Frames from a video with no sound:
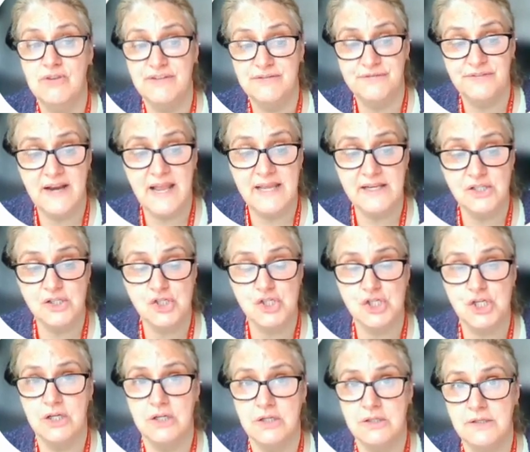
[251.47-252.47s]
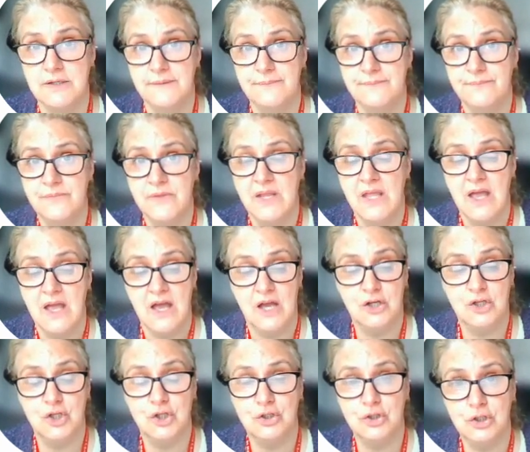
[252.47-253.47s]
Then I'm going to think about
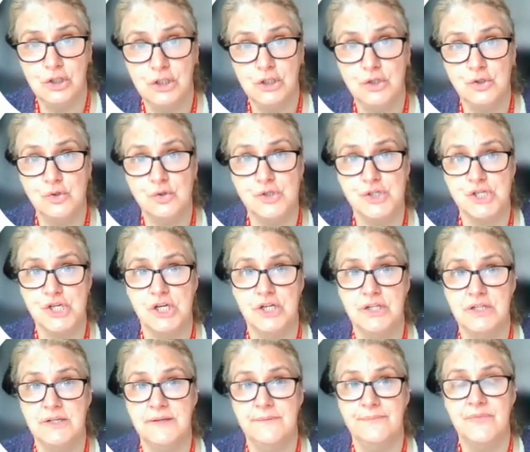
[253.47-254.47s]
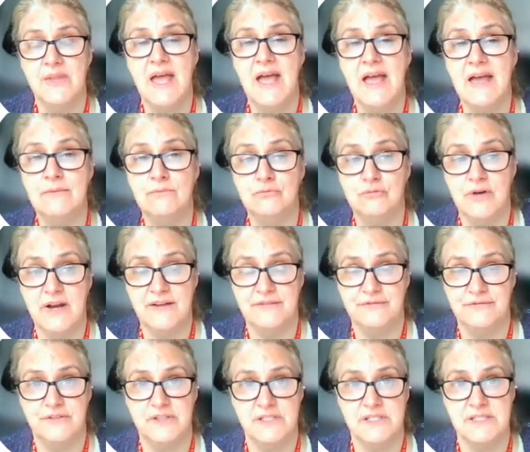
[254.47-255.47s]
guidelines,
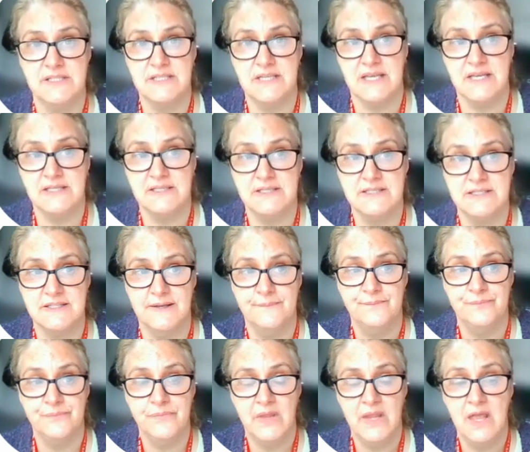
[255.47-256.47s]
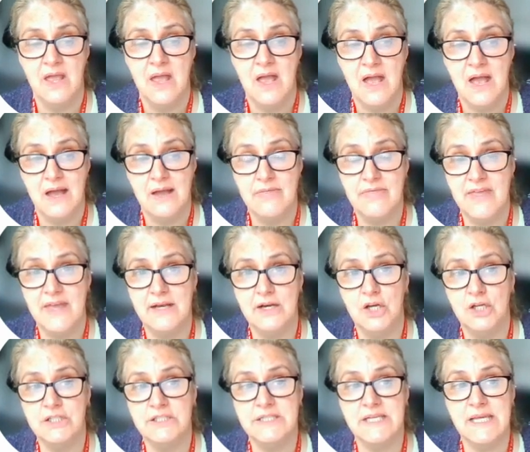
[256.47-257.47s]
reflection, a
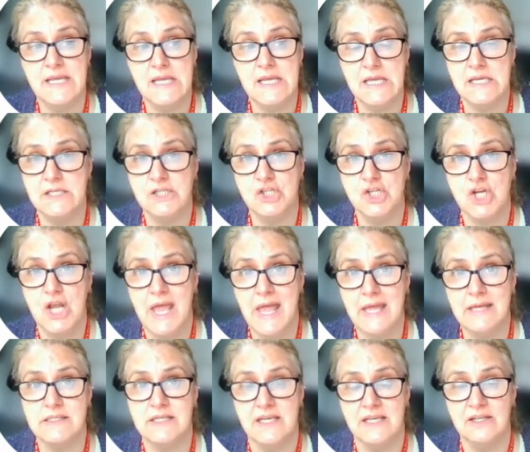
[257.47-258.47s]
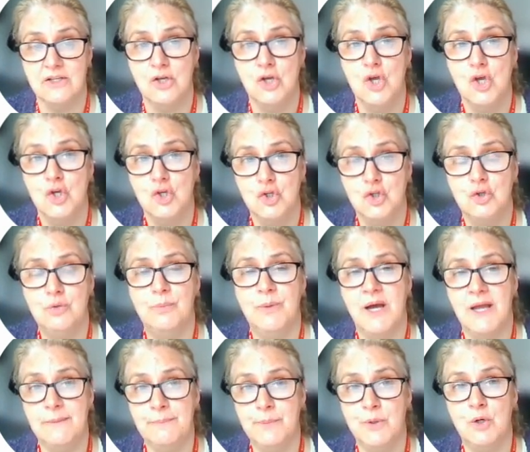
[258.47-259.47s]
conclusion, and
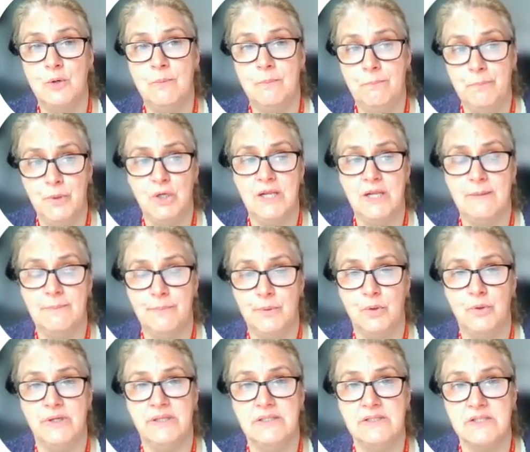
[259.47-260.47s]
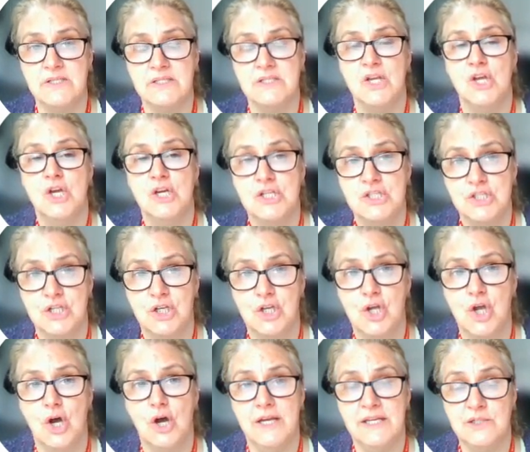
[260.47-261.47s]
references. And then under
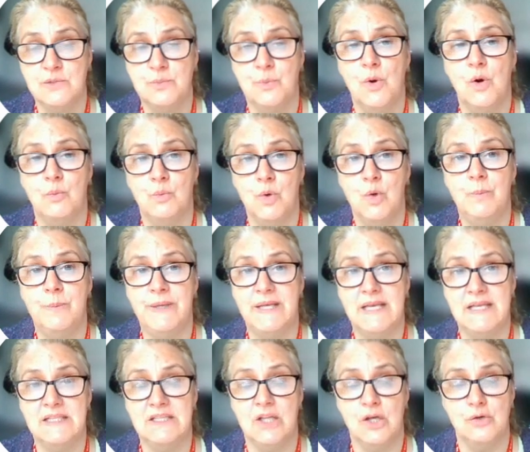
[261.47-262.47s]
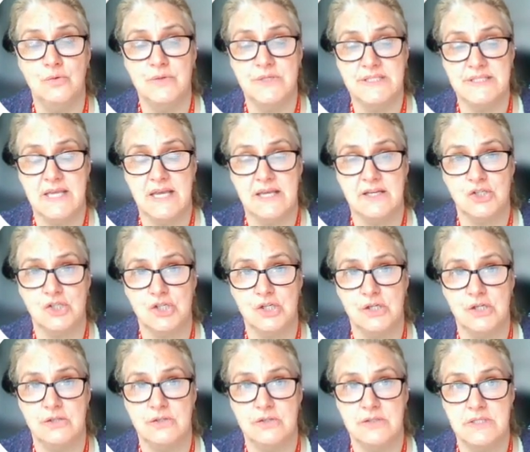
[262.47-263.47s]
each heading, you might put
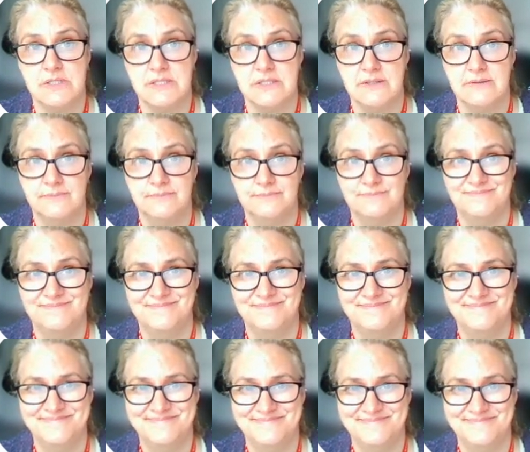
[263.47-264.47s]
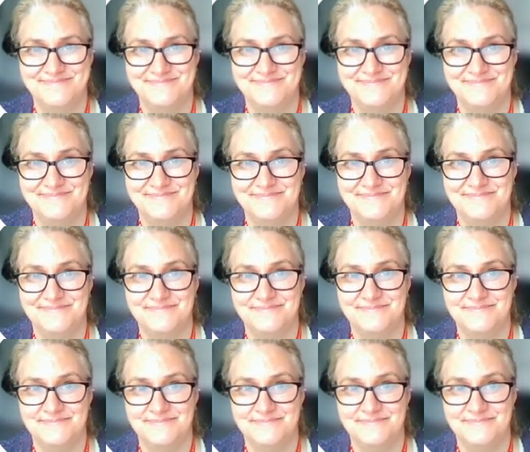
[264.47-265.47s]
bullet points to guide
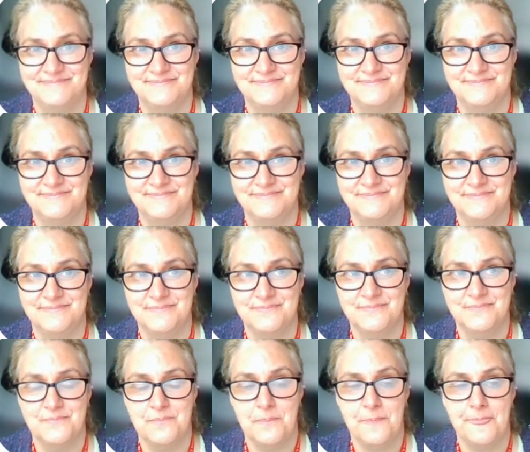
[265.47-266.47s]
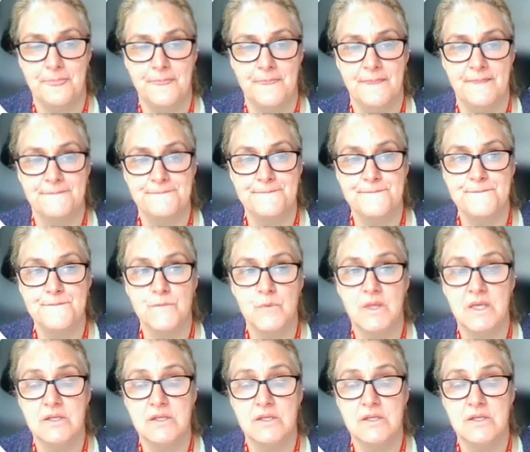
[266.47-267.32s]
what will be in those sections.